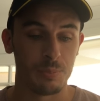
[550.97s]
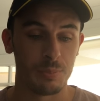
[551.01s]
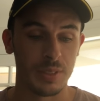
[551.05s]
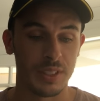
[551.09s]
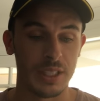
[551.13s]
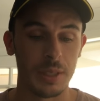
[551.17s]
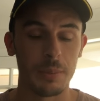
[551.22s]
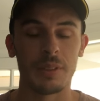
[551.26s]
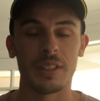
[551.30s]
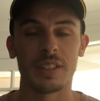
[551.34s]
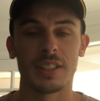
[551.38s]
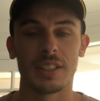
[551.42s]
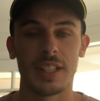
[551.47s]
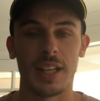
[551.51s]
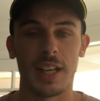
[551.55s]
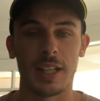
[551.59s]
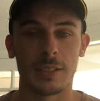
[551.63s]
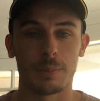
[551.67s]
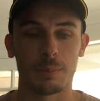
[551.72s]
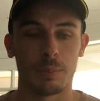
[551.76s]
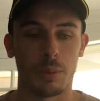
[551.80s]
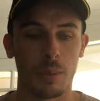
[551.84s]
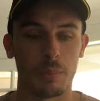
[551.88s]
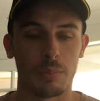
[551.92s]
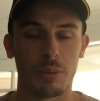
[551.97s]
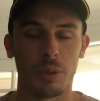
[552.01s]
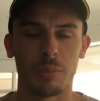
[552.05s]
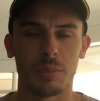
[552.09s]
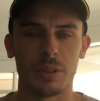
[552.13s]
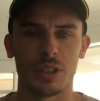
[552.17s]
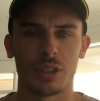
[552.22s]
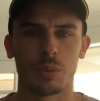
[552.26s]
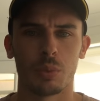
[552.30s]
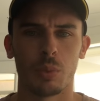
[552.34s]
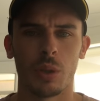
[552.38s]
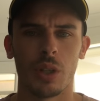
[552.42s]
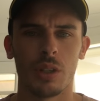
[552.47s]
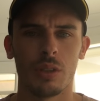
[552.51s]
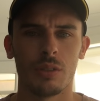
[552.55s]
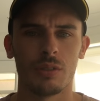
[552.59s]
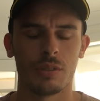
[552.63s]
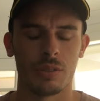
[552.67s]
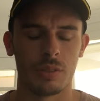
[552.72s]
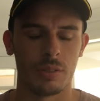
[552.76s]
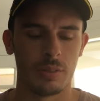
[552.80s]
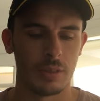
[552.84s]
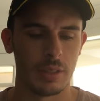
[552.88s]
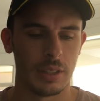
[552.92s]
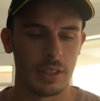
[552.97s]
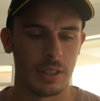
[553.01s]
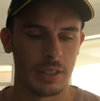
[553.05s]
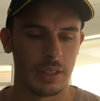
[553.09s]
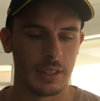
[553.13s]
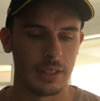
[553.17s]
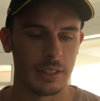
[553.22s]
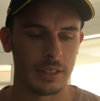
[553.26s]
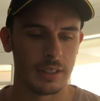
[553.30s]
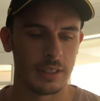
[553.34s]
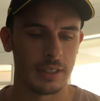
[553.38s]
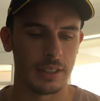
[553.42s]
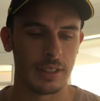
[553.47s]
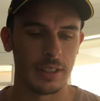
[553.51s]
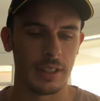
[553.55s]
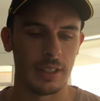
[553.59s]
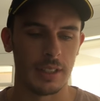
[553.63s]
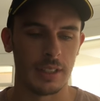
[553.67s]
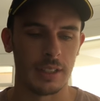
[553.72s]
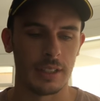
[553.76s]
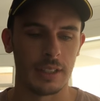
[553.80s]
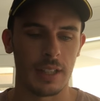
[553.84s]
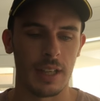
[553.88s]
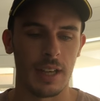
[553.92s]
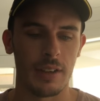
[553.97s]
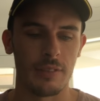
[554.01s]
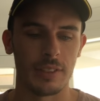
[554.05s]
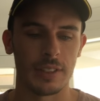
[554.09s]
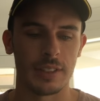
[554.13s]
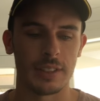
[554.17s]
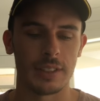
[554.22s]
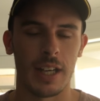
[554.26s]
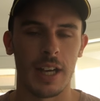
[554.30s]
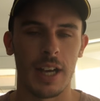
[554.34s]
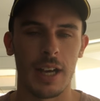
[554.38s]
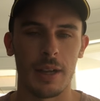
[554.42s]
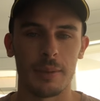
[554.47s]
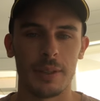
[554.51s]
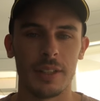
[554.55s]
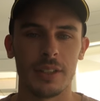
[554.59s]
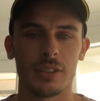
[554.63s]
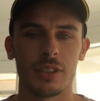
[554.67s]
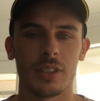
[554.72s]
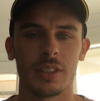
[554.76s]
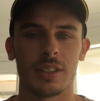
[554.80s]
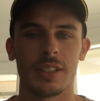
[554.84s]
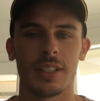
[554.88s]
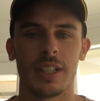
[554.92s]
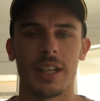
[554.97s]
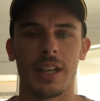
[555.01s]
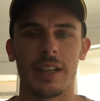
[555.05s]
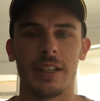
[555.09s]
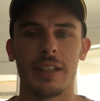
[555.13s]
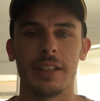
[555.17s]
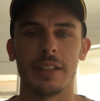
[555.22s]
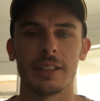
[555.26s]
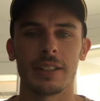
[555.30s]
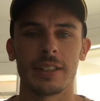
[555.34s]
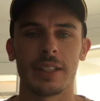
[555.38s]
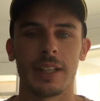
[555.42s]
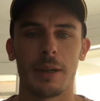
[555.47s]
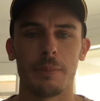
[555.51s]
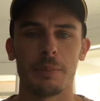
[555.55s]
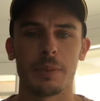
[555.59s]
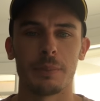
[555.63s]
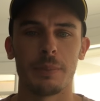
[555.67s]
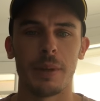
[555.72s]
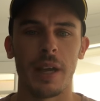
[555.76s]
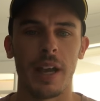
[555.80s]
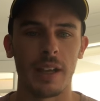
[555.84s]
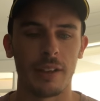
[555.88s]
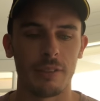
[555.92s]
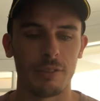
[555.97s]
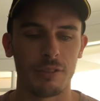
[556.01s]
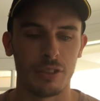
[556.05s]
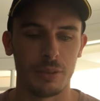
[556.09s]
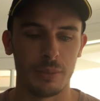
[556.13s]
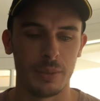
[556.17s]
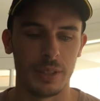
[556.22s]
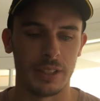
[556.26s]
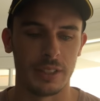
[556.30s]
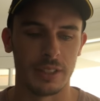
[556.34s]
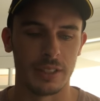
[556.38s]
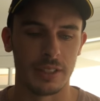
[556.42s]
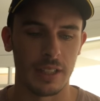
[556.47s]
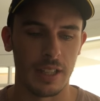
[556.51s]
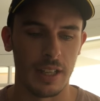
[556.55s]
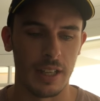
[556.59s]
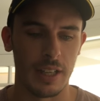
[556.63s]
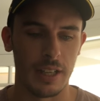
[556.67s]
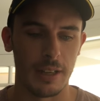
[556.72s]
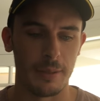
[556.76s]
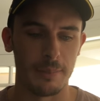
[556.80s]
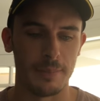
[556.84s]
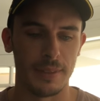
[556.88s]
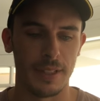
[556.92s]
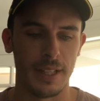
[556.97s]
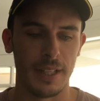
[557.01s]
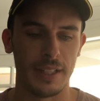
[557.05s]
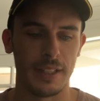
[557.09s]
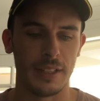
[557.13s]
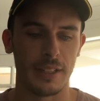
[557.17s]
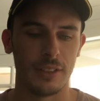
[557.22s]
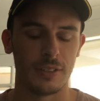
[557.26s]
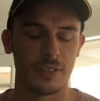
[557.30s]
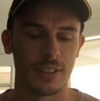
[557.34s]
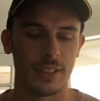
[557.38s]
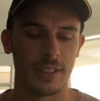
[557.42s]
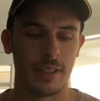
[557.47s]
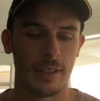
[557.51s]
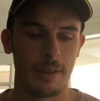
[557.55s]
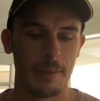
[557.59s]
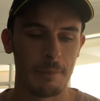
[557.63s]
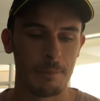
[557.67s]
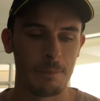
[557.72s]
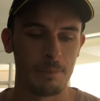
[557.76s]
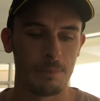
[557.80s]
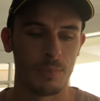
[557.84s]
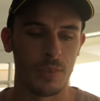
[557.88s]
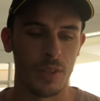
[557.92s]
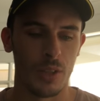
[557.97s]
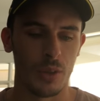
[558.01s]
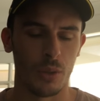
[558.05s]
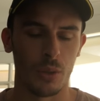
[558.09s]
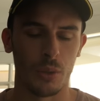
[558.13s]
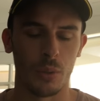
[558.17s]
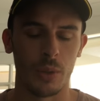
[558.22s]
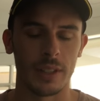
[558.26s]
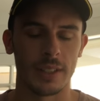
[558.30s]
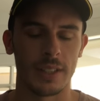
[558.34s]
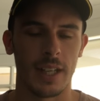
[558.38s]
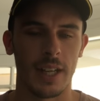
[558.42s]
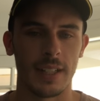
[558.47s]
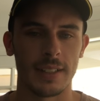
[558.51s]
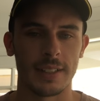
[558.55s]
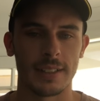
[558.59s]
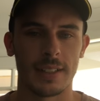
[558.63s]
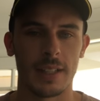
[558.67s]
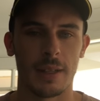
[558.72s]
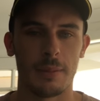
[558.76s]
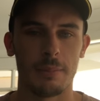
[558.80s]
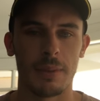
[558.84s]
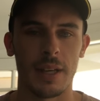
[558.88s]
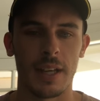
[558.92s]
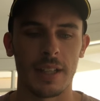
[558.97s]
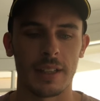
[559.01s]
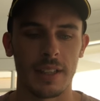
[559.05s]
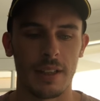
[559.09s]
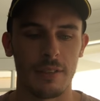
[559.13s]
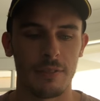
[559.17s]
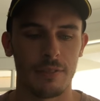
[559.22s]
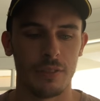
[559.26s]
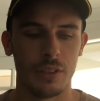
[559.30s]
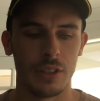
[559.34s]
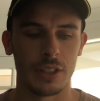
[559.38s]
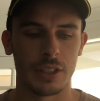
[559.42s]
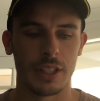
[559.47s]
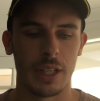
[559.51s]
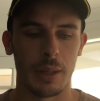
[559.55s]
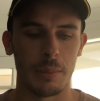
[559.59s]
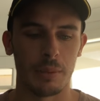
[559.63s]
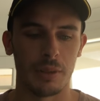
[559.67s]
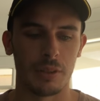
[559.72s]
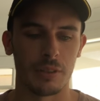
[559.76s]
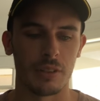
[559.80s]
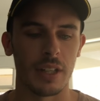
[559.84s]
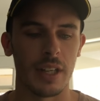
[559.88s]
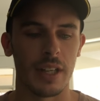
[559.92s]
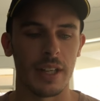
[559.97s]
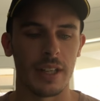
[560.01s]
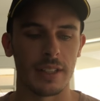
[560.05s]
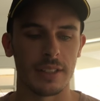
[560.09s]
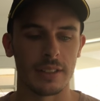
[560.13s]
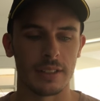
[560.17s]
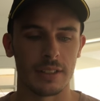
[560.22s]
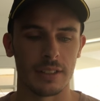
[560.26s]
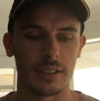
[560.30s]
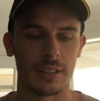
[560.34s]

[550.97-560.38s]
Batibbin South by probably 12 to have a start. Interesting how Inglis comes back from his um, knee injury. Always hard to come back that first couple of rounds.